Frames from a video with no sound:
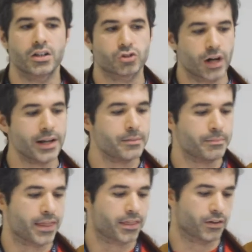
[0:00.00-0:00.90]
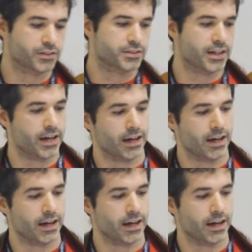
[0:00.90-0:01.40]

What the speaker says: training methods.